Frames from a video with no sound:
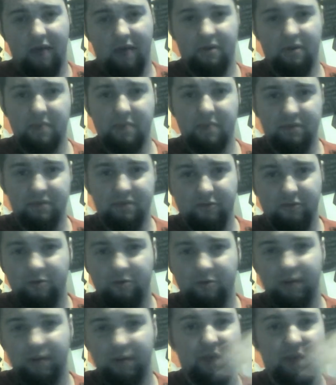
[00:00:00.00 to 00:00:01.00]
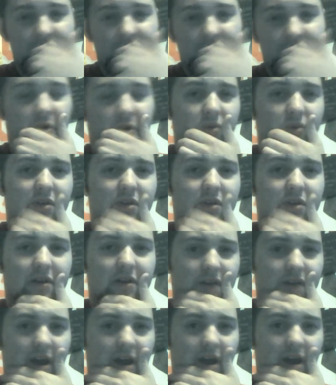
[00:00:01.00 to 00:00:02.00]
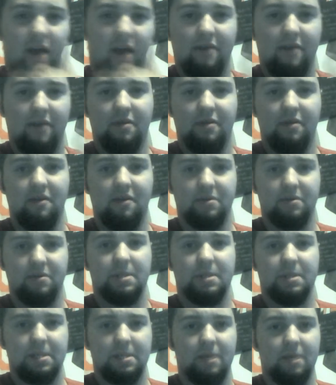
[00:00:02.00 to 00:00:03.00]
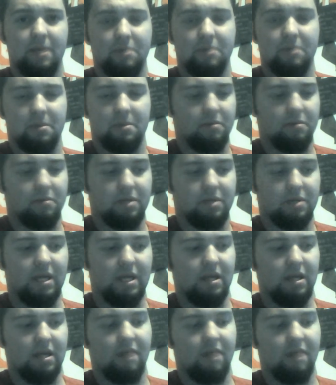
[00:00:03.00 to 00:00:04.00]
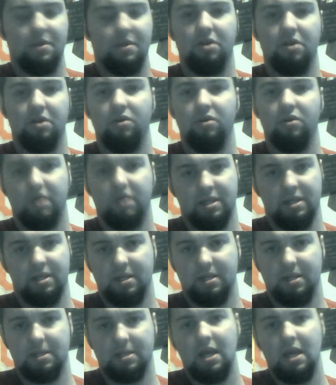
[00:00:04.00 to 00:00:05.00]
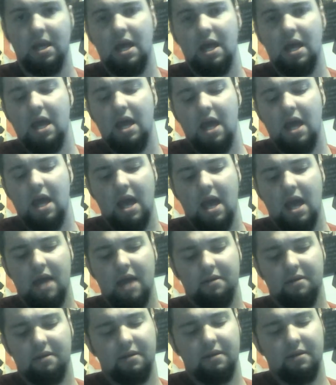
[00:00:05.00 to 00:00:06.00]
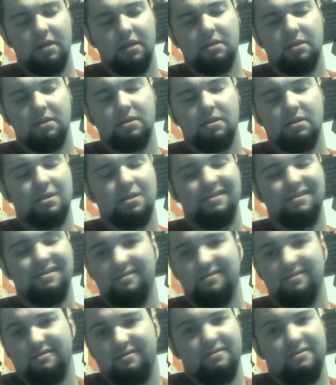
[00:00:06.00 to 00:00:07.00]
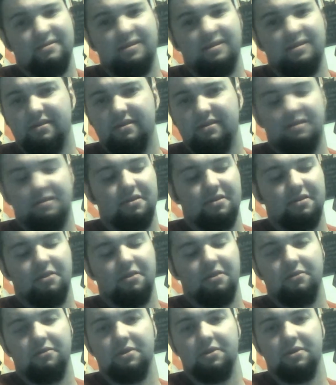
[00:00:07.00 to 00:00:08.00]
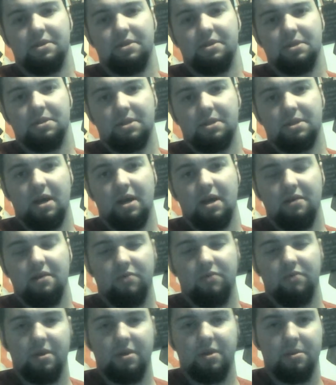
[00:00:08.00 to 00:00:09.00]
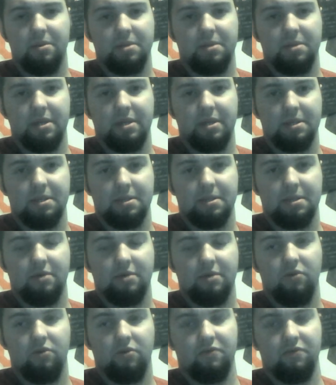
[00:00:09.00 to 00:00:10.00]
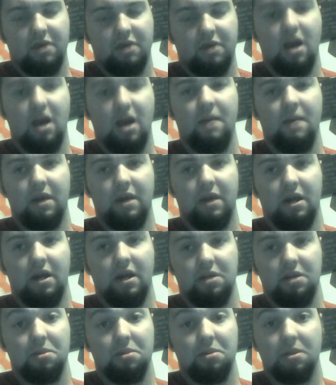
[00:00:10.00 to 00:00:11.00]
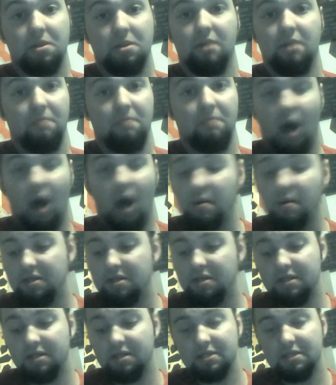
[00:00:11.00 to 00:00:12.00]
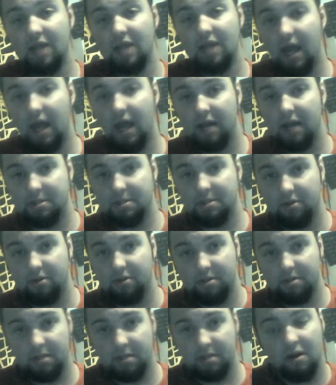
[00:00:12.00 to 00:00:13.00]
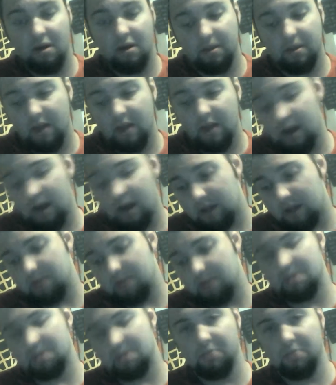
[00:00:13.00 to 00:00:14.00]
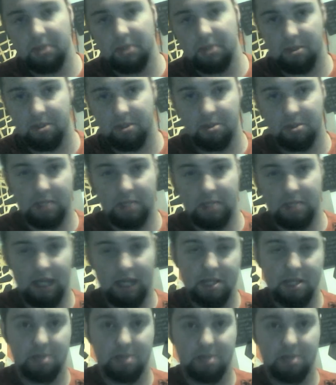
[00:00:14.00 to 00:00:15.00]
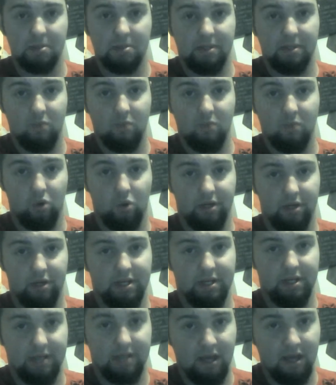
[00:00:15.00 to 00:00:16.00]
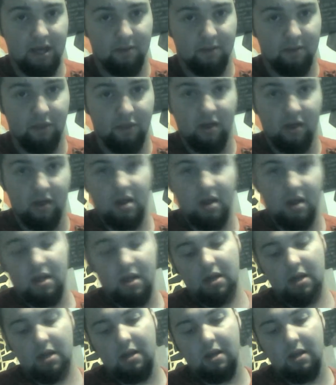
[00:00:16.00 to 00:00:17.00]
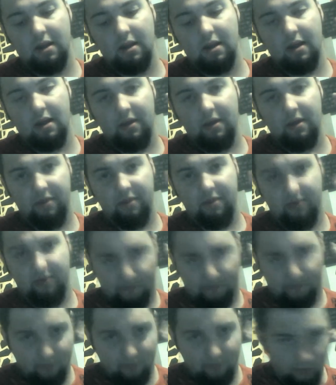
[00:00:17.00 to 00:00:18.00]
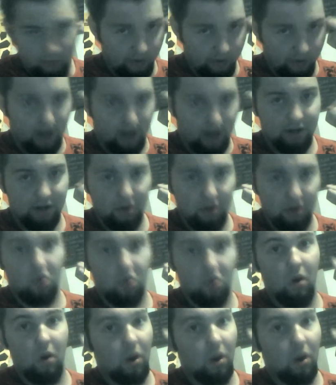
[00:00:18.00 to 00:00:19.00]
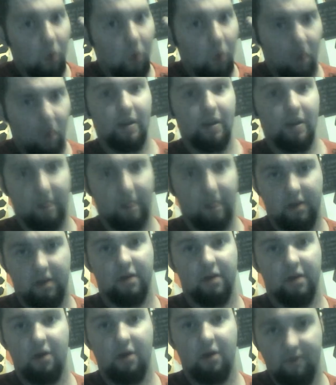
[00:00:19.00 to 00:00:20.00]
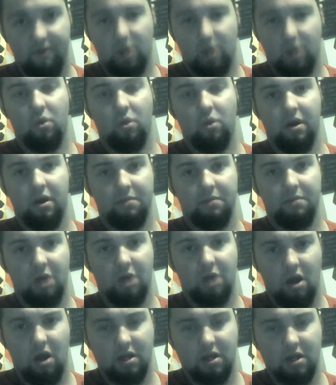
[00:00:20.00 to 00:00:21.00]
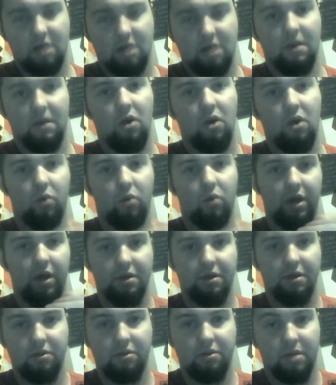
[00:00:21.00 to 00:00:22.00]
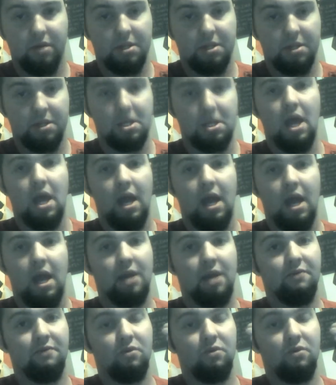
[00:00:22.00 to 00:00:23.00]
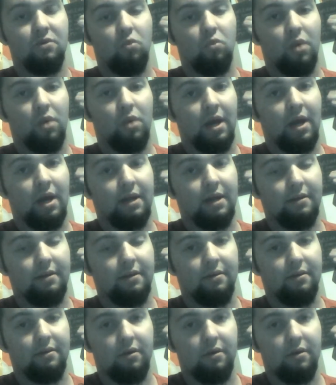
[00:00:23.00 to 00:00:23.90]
I, I mean, really, I've been old enough, I, ever since I was a little kid, I've been doing this. And it's you know, it's just kind of one of those things that over time I got interested in politics and I started studying that and researching history more in depth. Therefore, I know quite a lot about what I'm talking about when I do this, and even when I